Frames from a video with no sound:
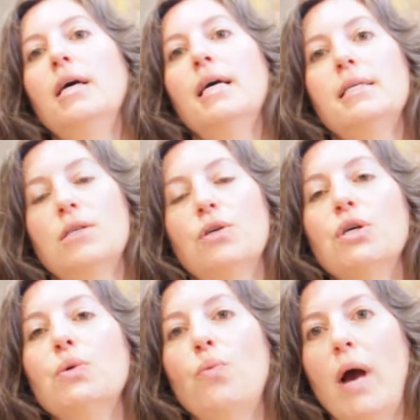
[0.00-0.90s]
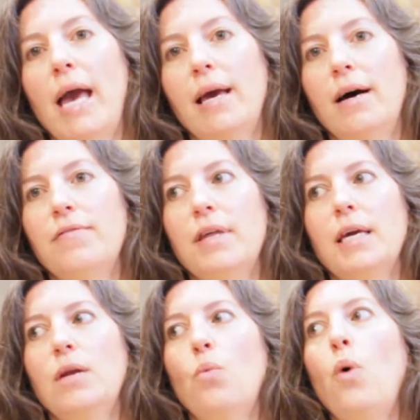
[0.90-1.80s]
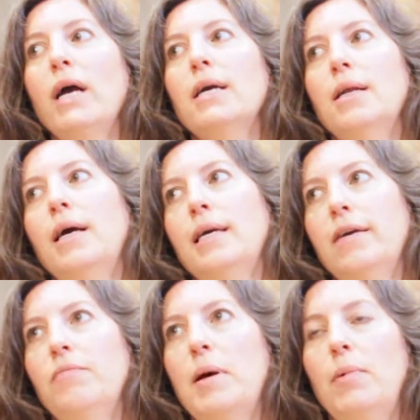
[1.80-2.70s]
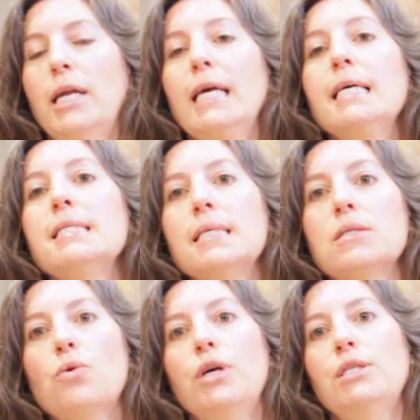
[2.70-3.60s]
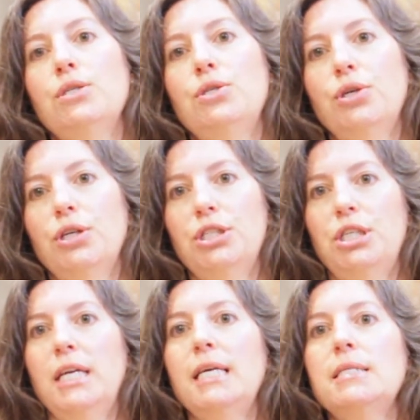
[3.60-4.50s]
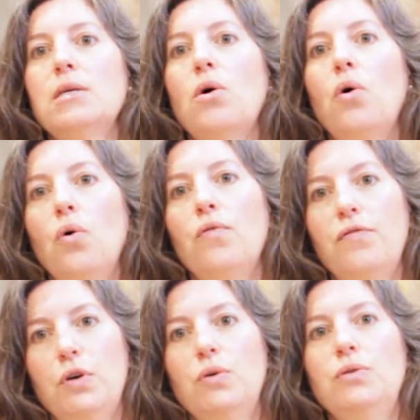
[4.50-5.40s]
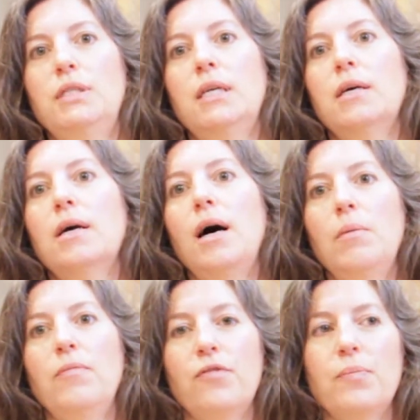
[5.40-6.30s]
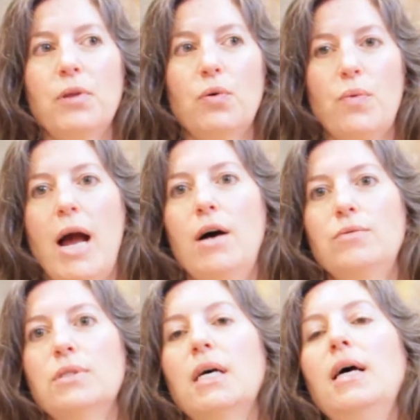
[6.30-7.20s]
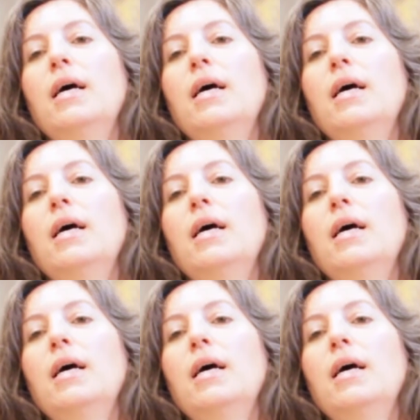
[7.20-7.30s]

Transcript: is a good way of thinking, what can I give my body? Is this going to nourish it? Is it a whole food? Did it come from the ground?